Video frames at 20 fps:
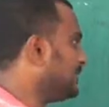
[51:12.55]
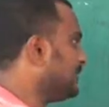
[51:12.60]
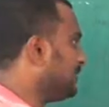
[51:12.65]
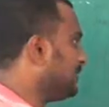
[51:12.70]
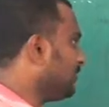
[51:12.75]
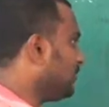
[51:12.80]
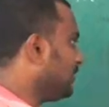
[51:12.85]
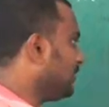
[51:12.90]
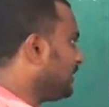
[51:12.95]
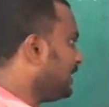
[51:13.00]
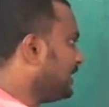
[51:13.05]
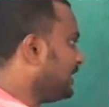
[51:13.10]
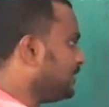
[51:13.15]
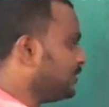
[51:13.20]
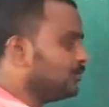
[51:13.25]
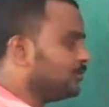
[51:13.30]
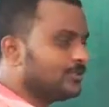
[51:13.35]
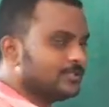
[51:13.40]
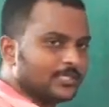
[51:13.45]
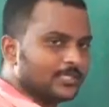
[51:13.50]
So they
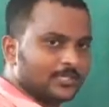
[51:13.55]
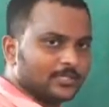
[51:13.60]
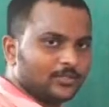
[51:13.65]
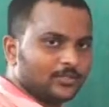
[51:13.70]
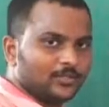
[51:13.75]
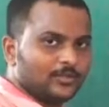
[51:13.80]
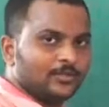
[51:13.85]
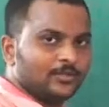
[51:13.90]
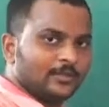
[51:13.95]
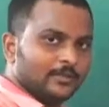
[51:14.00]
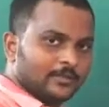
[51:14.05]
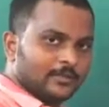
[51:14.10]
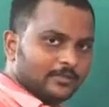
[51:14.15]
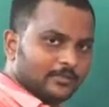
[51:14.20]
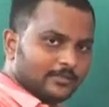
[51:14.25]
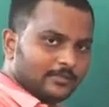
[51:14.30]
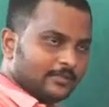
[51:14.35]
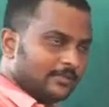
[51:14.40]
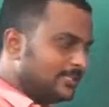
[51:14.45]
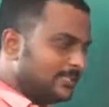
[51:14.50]
use
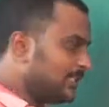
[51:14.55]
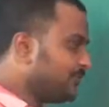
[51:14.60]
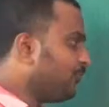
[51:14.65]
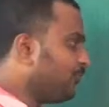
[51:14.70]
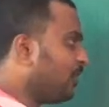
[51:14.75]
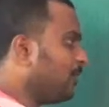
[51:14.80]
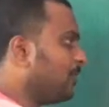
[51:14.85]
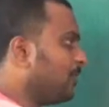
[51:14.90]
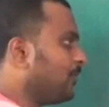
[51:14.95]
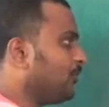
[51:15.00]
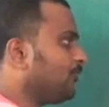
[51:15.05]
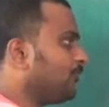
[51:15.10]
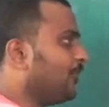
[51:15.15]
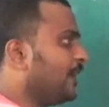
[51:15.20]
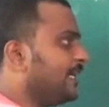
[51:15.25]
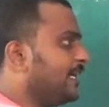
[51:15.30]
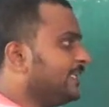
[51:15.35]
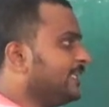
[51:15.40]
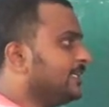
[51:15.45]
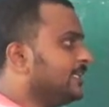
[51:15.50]
this formula to
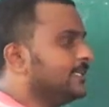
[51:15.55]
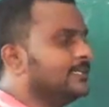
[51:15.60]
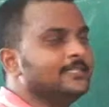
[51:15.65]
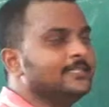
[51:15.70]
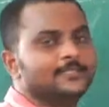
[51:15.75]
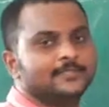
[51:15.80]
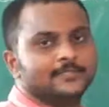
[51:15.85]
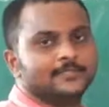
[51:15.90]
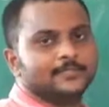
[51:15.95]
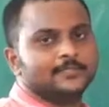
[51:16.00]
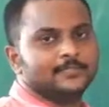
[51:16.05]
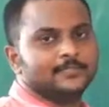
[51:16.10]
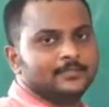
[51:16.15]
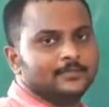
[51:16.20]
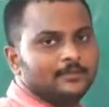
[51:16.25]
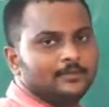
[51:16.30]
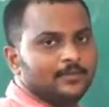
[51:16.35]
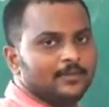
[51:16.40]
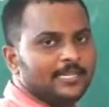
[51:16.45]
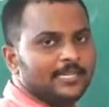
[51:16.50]
find the
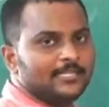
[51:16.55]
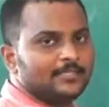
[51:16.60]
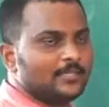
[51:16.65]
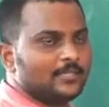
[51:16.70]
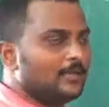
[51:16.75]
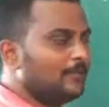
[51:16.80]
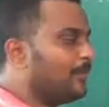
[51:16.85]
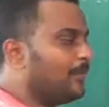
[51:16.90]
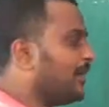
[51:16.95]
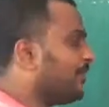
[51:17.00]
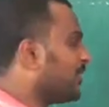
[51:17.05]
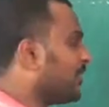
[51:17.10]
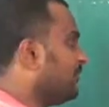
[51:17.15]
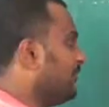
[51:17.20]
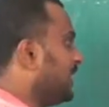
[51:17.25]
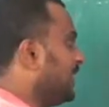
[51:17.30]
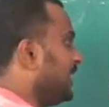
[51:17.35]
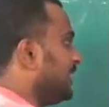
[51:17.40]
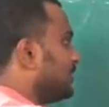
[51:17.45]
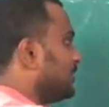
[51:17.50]
lens power
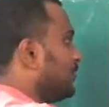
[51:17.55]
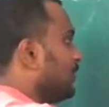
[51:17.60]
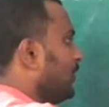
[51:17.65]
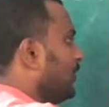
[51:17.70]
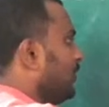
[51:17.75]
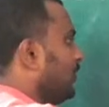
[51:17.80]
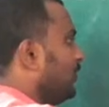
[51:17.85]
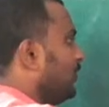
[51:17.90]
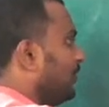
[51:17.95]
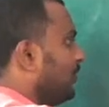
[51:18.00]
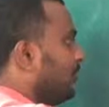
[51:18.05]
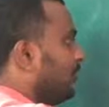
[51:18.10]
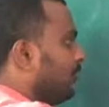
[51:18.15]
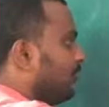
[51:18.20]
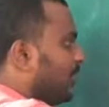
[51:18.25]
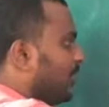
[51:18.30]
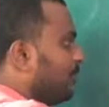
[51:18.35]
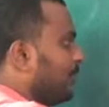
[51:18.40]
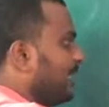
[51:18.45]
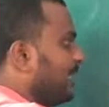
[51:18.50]
of the lens. So you know
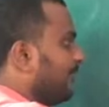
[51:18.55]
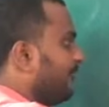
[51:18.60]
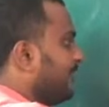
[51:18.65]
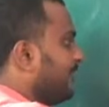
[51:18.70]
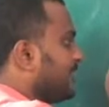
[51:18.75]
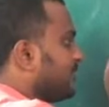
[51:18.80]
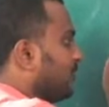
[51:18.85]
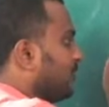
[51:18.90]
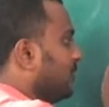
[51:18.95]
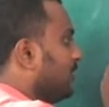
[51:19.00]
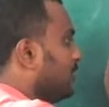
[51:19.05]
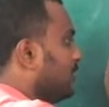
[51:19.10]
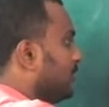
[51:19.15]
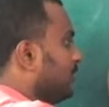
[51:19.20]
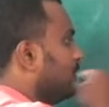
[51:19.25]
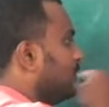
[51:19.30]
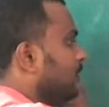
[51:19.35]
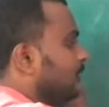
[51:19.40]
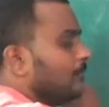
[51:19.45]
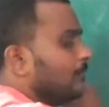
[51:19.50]
1 by f is equal
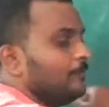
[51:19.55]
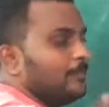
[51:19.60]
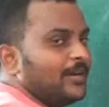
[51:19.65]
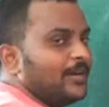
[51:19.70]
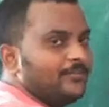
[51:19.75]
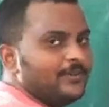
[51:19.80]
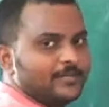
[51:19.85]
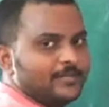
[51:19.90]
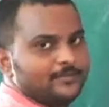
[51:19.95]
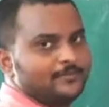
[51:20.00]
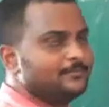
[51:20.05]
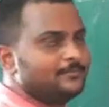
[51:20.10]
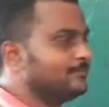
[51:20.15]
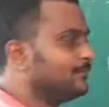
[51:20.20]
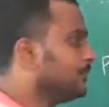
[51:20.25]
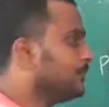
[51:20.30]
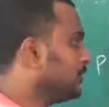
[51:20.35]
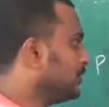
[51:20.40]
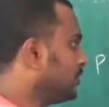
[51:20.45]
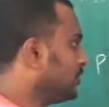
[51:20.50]
to power.
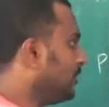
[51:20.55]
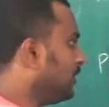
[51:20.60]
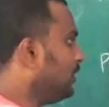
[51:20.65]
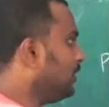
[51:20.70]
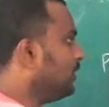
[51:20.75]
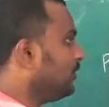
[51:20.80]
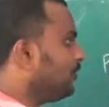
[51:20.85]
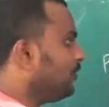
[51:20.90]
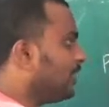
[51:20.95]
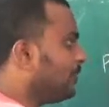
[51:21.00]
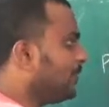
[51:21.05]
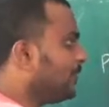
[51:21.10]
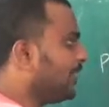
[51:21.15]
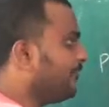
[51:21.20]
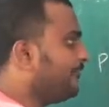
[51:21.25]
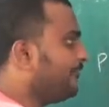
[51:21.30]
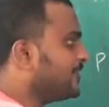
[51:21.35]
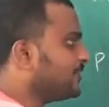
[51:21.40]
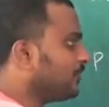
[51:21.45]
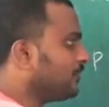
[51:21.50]
So 1 by
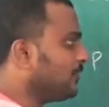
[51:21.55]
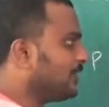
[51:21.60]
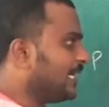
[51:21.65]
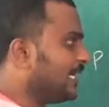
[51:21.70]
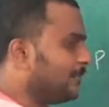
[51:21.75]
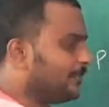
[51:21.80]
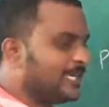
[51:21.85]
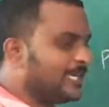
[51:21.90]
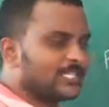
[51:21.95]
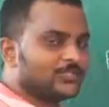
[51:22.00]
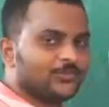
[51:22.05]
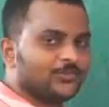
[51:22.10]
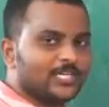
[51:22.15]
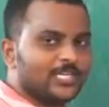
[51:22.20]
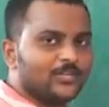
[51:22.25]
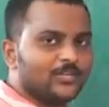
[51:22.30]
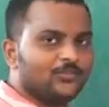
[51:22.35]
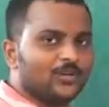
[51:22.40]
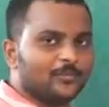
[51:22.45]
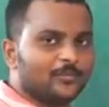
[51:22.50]
f is equal to n minus 1
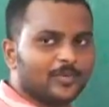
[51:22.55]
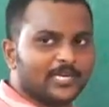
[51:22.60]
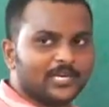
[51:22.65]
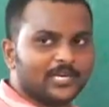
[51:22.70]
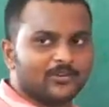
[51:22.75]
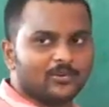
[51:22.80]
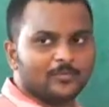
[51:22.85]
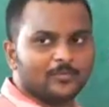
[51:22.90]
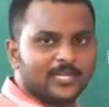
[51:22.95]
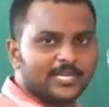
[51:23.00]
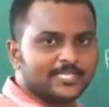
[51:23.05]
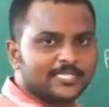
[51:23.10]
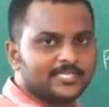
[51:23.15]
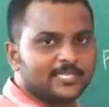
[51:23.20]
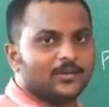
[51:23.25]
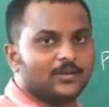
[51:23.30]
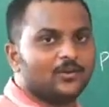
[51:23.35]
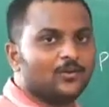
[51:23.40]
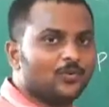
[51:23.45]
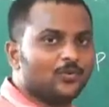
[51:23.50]
into 1 by r1 minus
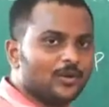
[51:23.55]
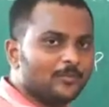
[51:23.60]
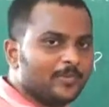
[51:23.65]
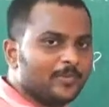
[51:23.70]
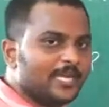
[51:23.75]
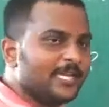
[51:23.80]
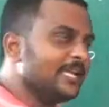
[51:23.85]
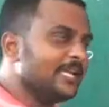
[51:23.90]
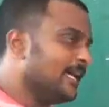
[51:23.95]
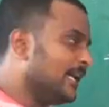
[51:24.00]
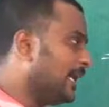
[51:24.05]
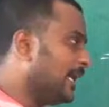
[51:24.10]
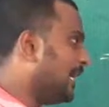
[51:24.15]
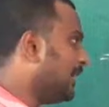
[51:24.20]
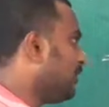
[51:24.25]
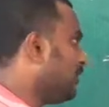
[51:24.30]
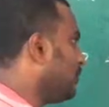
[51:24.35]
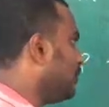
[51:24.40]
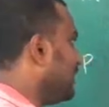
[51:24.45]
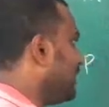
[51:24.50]
1 by
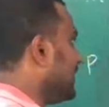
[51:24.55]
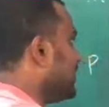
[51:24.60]
r2.